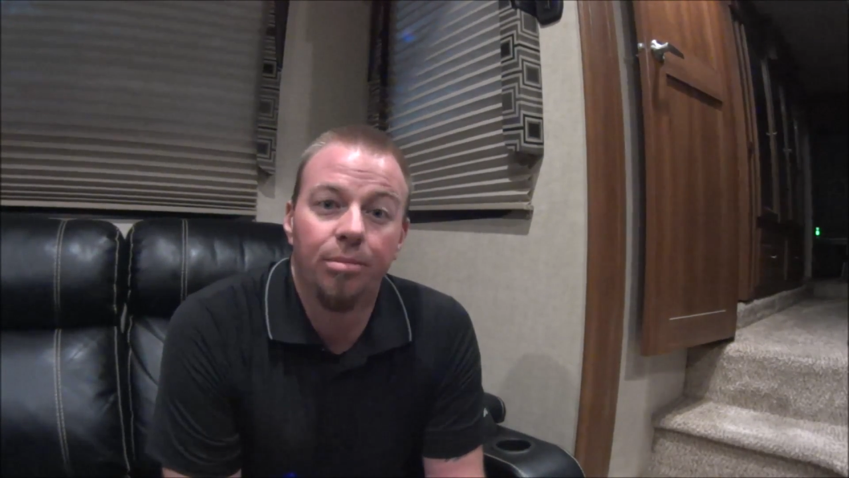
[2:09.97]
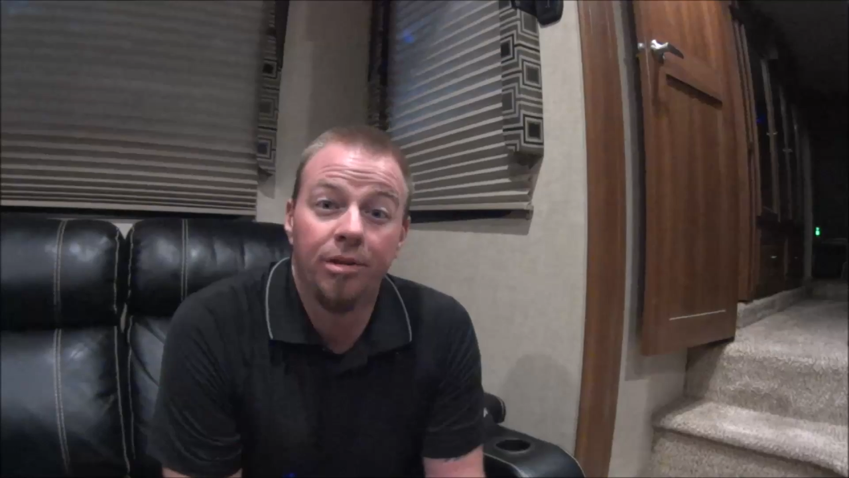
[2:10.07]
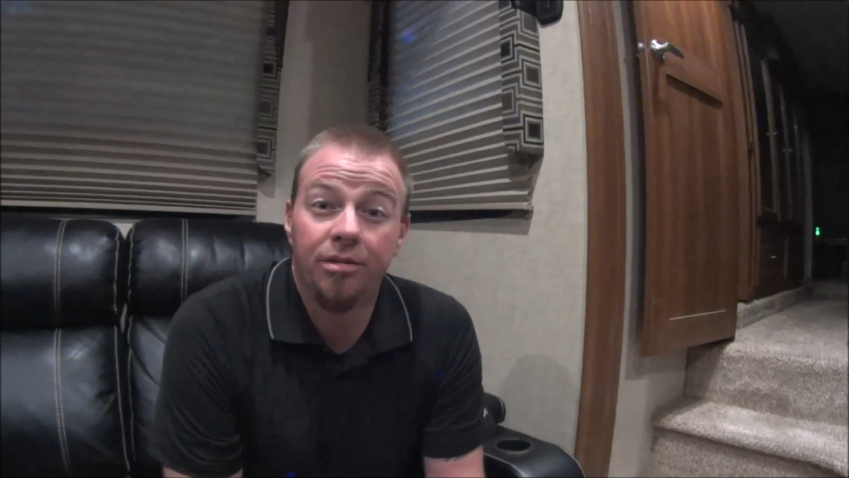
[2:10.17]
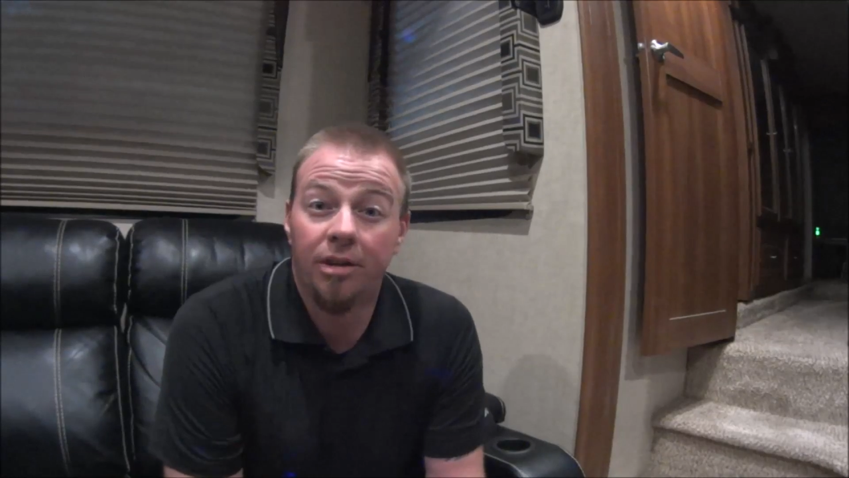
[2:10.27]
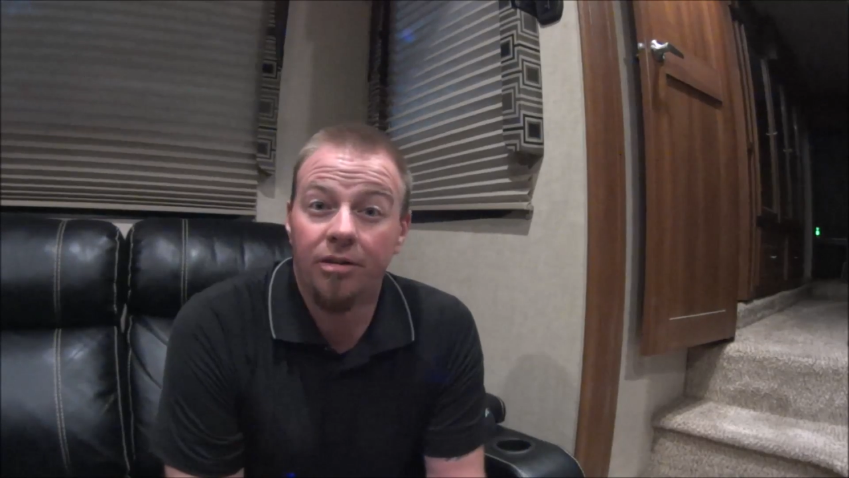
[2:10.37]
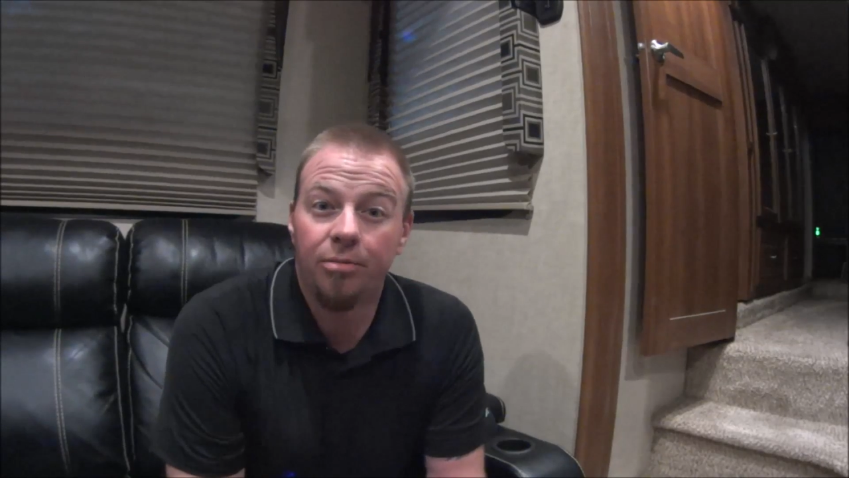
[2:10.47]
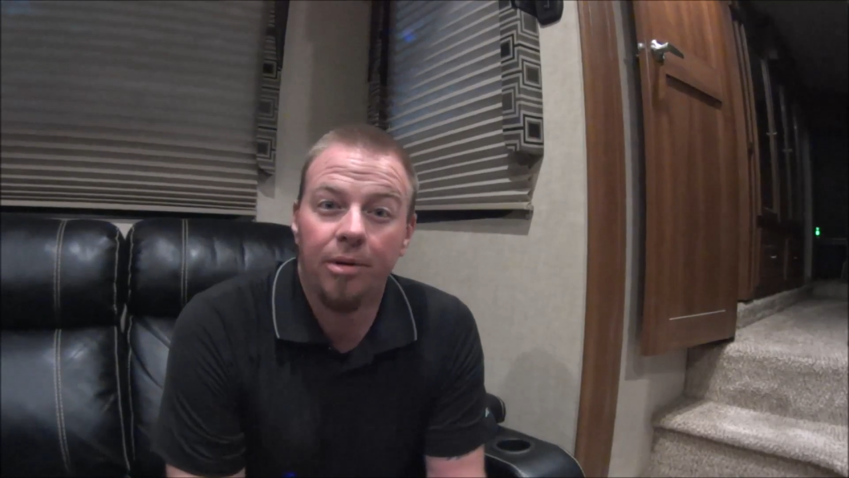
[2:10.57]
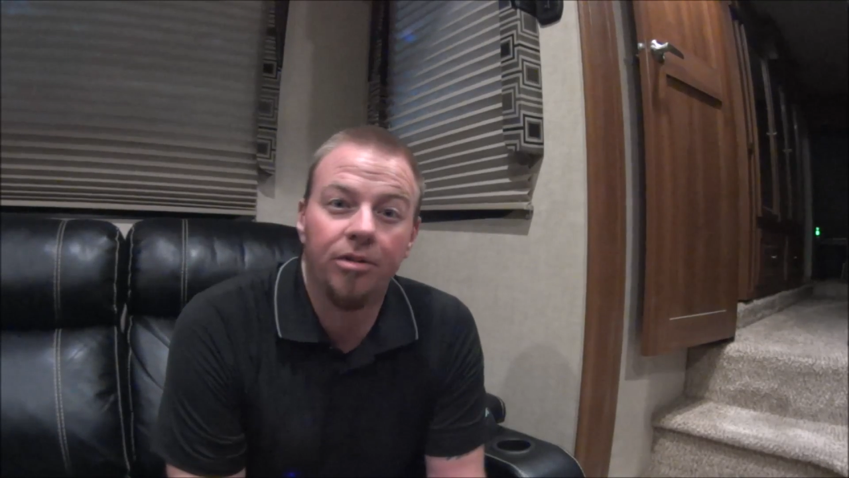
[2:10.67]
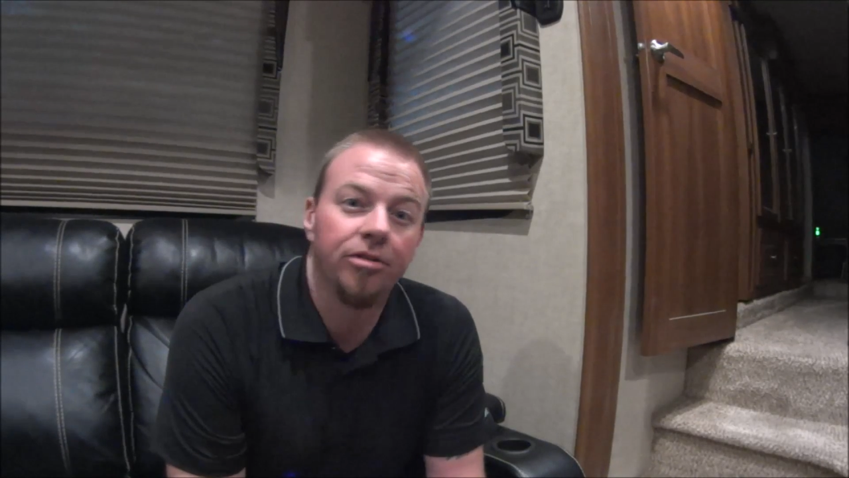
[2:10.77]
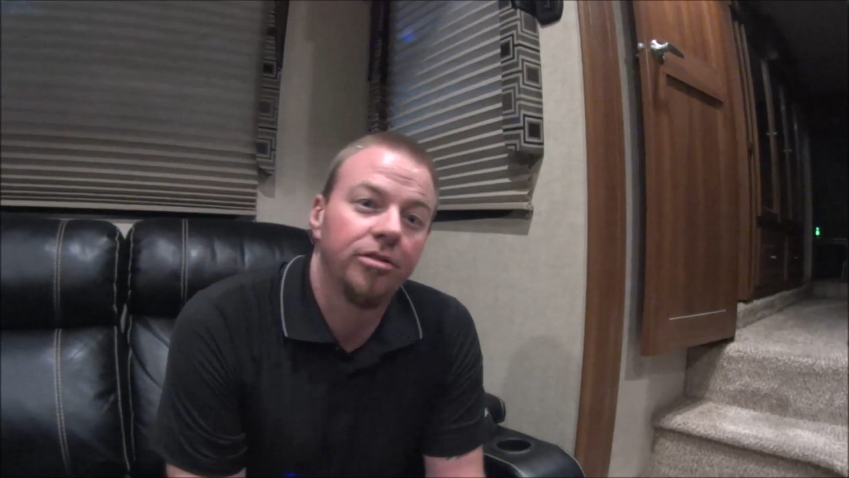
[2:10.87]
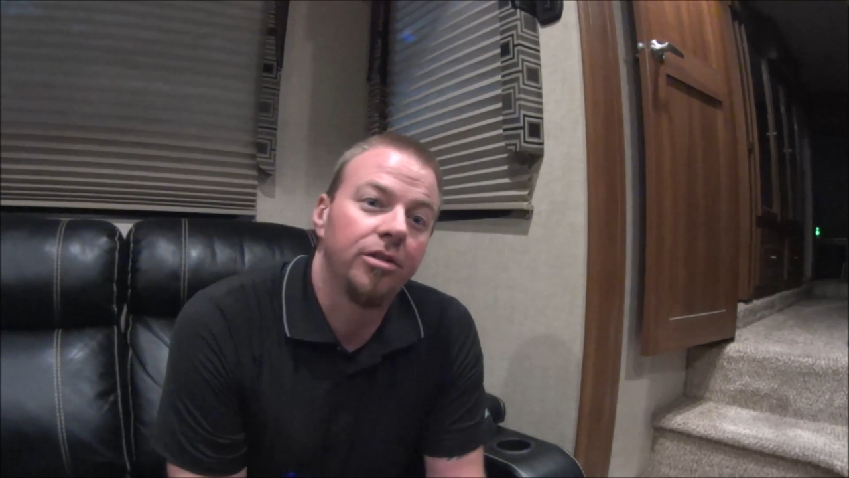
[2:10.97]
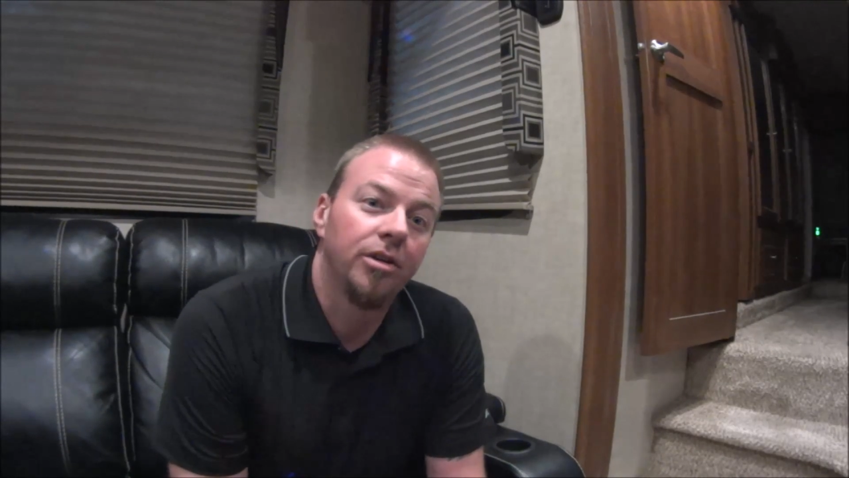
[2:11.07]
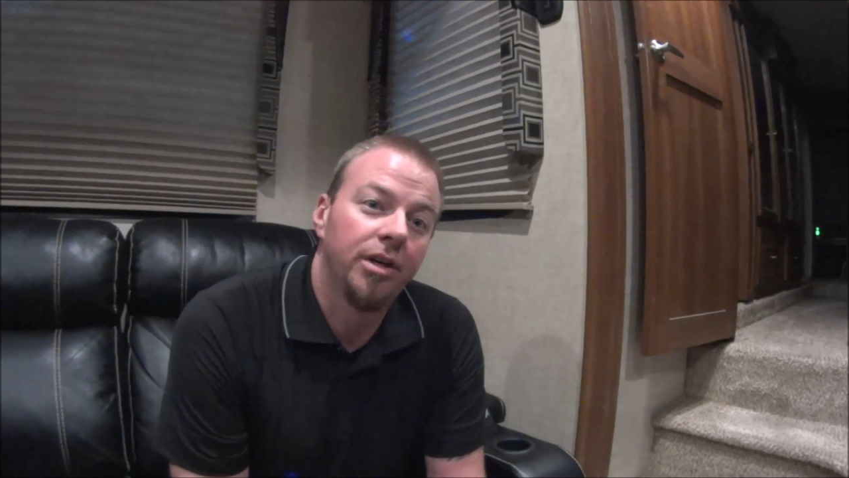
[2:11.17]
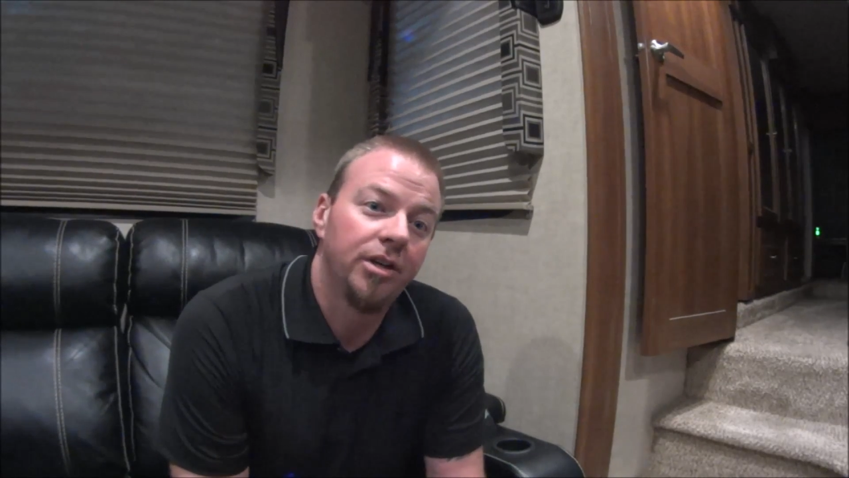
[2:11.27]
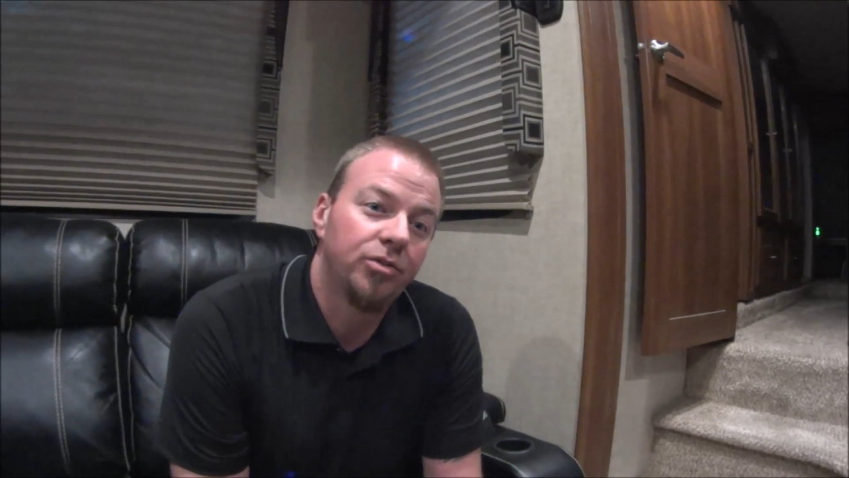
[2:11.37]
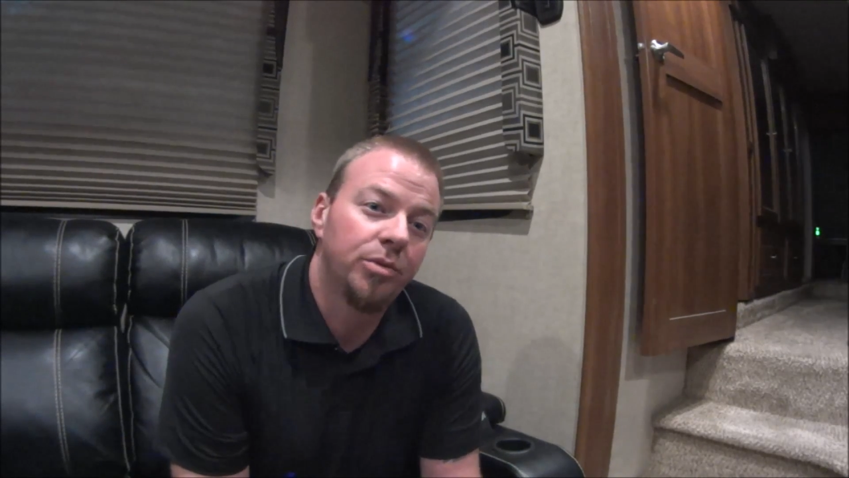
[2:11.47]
please send us pictures of your hitch,